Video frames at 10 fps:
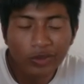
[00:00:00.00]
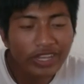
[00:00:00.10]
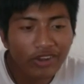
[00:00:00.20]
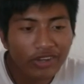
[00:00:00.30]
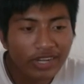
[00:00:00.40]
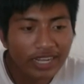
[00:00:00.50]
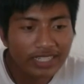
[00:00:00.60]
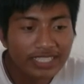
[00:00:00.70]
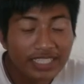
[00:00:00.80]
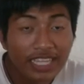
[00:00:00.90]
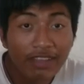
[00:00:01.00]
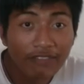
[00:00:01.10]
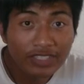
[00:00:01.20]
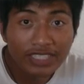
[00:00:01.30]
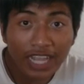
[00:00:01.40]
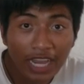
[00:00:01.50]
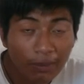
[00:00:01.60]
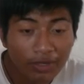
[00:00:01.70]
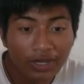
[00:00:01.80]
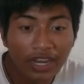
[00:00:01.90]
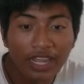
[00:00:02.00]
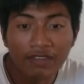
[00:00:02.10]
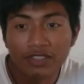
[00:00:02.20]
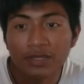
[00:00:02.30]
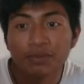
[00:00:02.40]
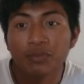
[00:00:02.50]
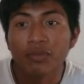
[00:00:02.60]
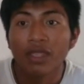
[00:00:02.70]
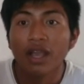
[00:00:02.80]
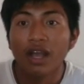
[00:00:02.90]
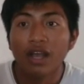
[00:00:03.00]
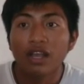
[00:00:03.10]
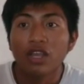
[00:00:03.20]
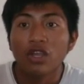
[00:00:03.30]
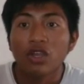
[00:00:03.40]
we are at the safest time in lives uh